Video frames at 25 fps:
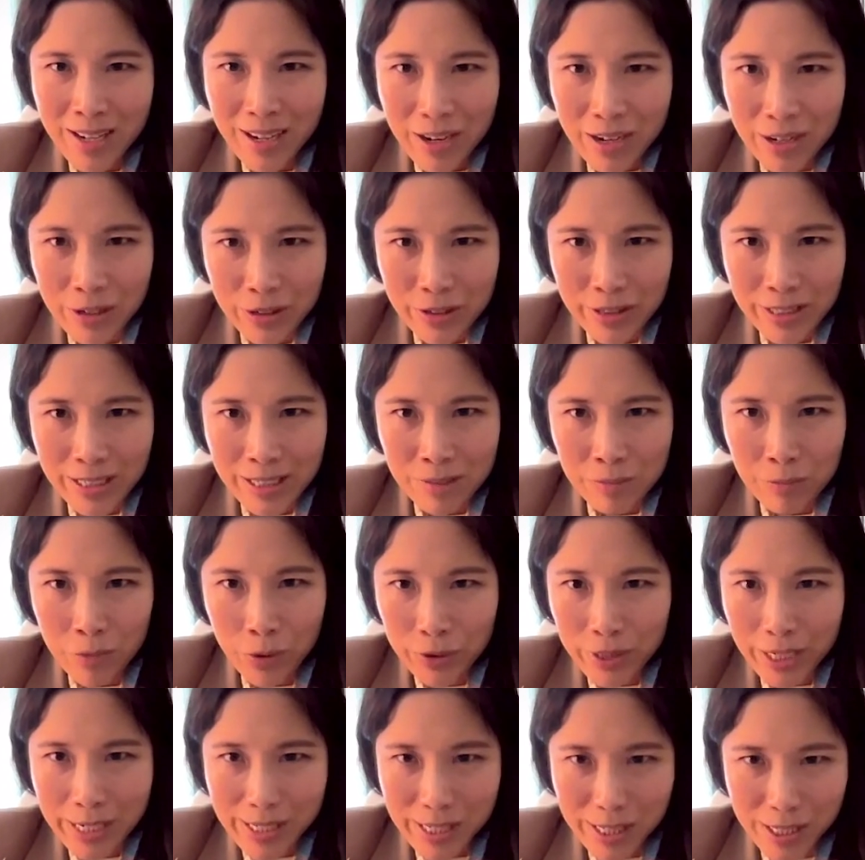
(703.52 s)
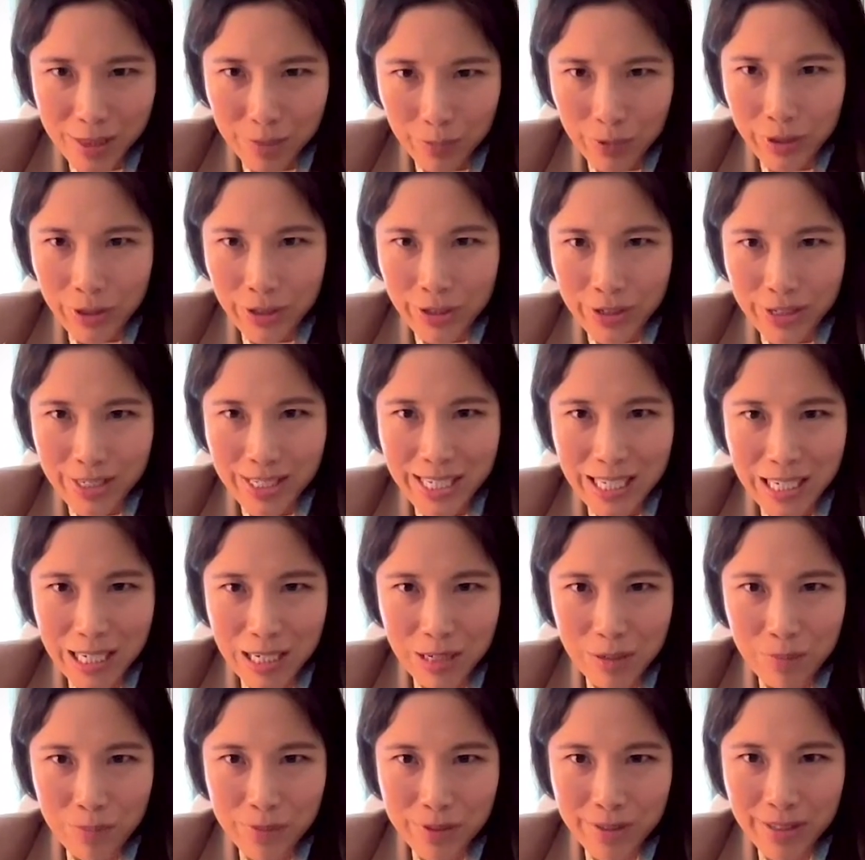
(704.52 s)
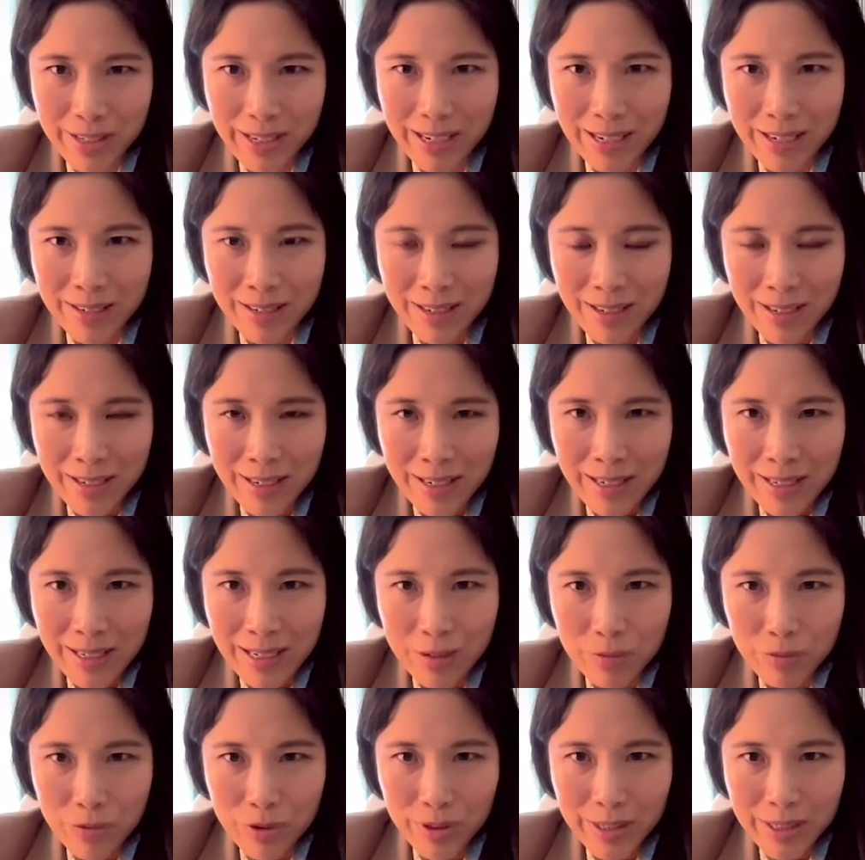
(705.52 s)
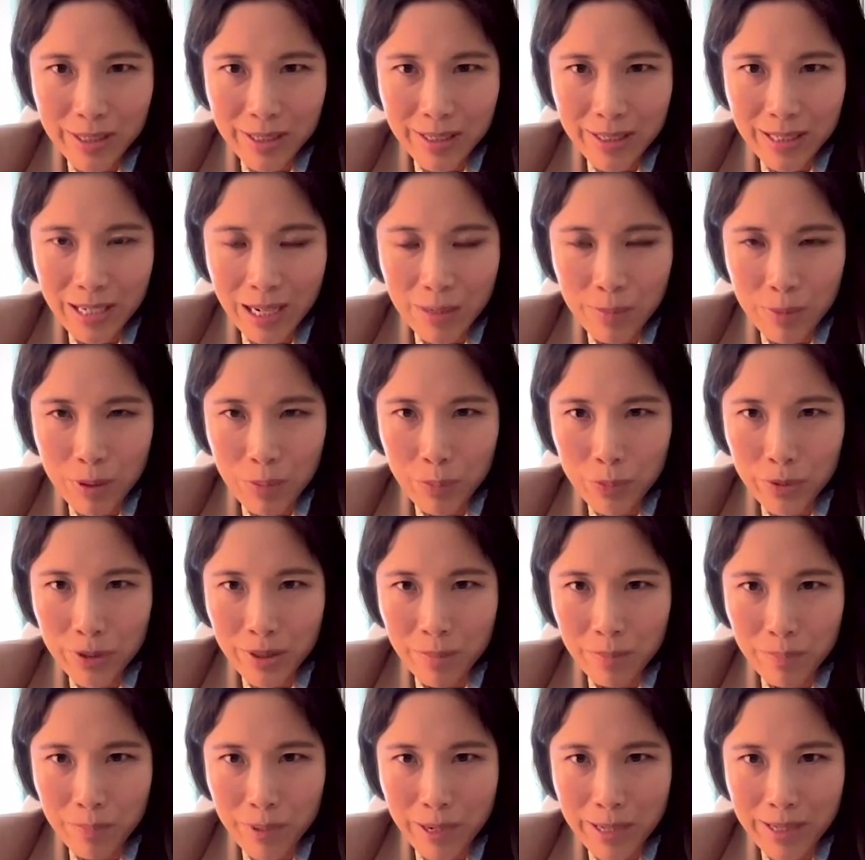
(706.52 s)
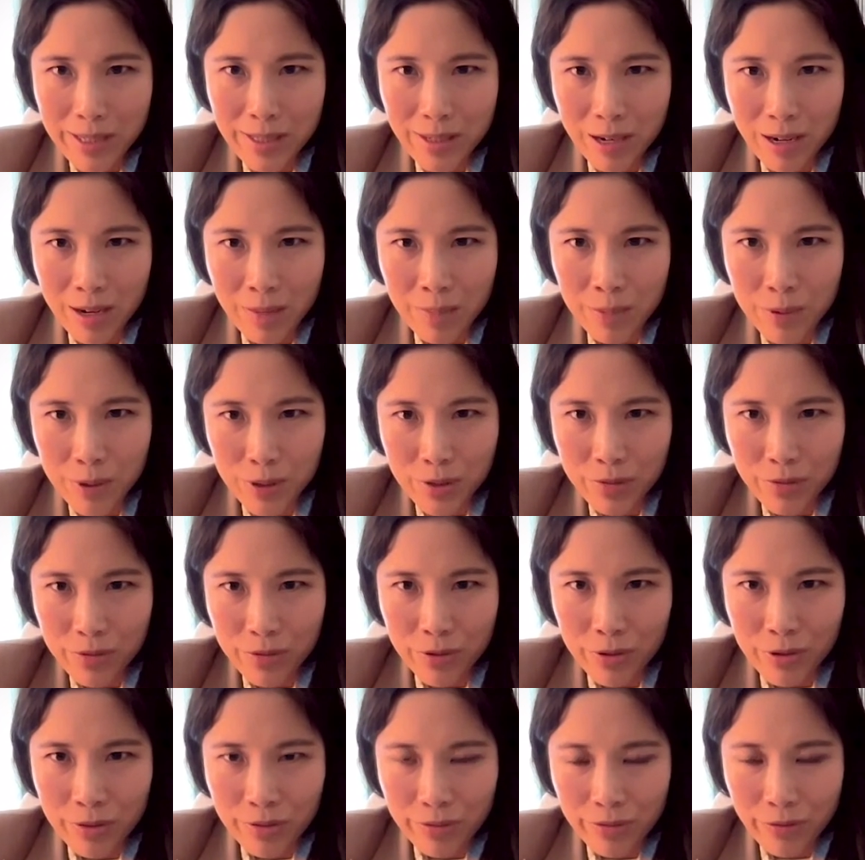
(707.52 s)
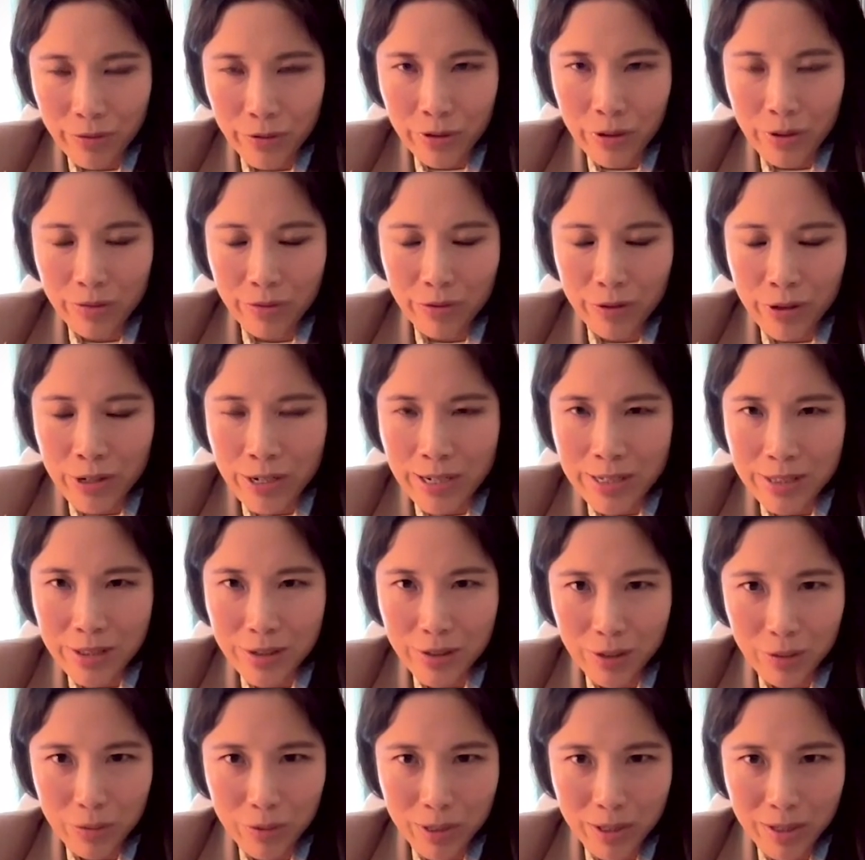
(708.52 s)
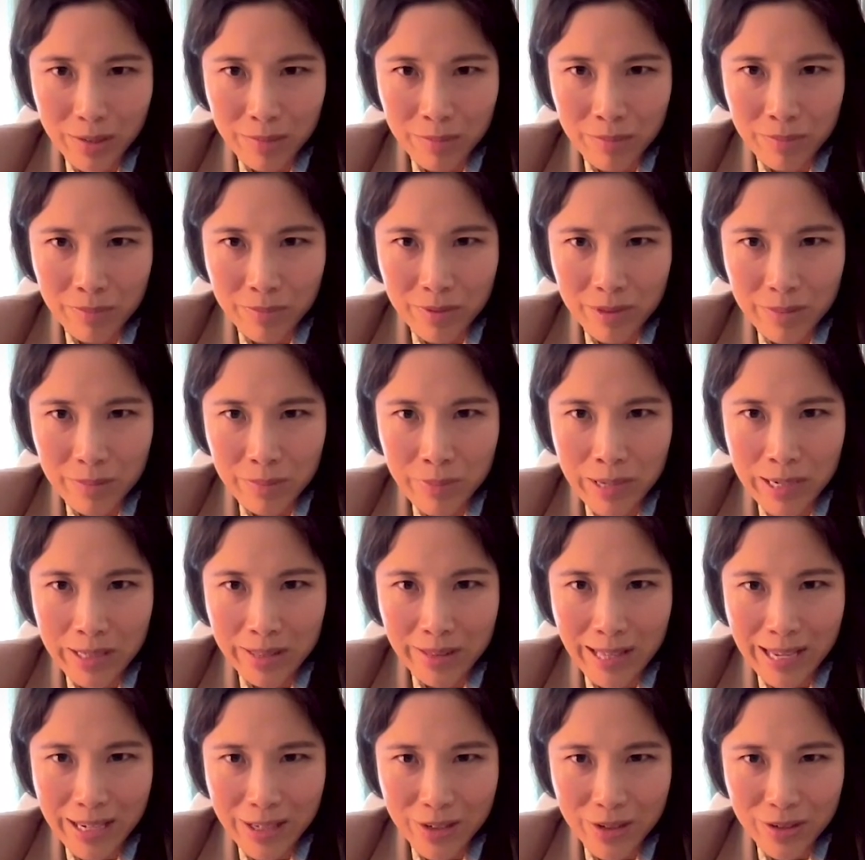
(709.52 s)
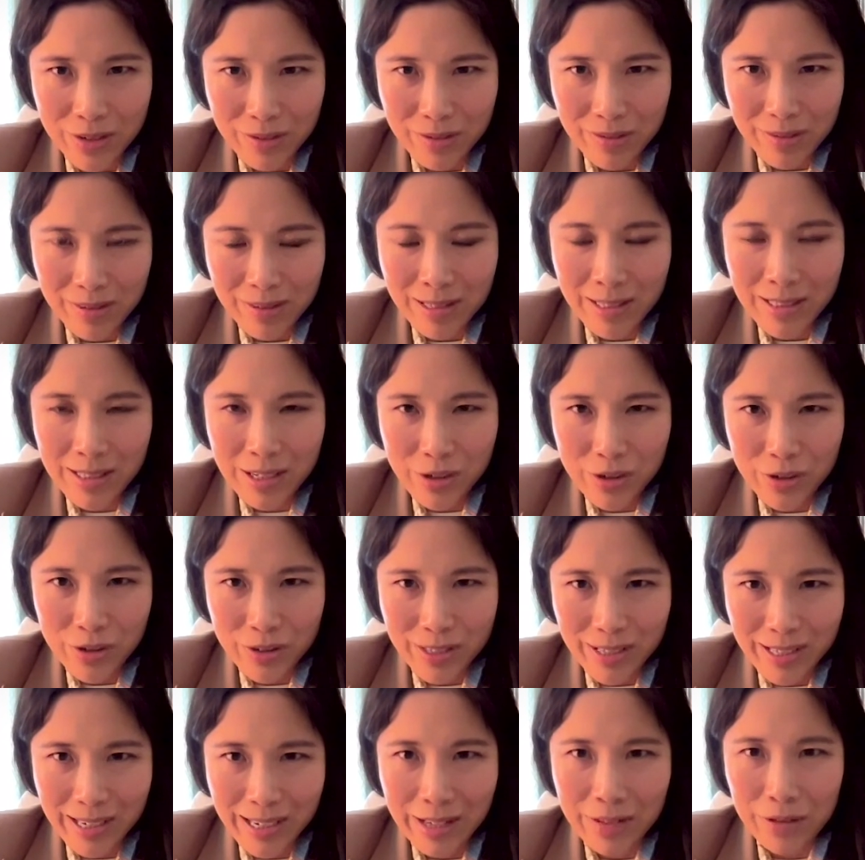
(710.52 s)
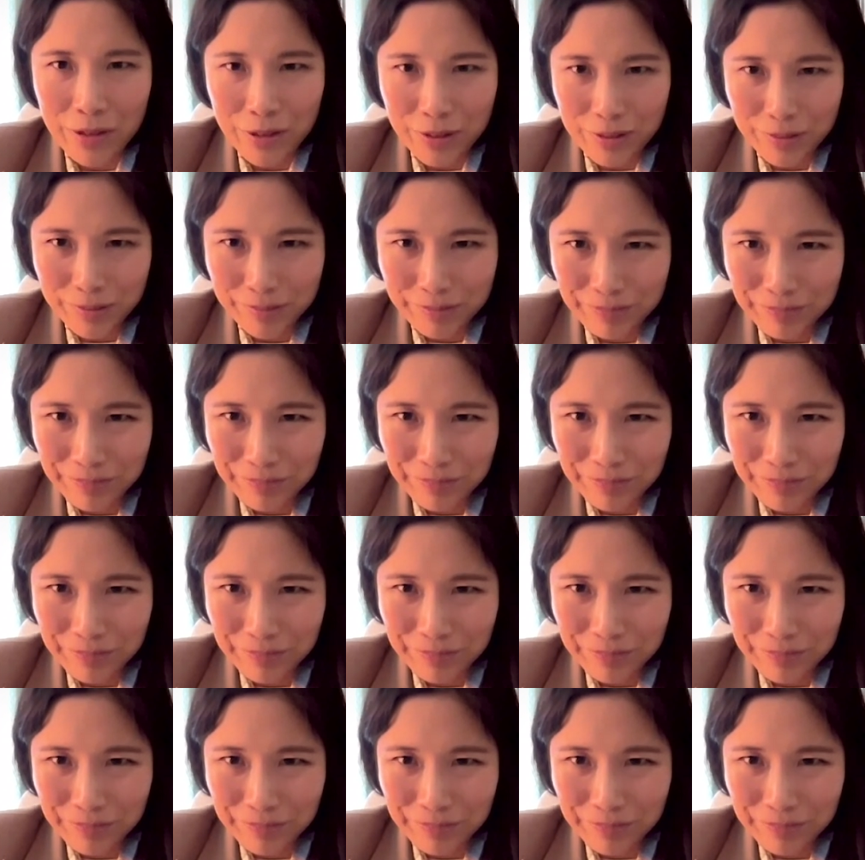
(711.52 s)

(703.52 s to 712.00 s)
multidisciplinary teams can really come up with the best options for us so that we can make that decision together.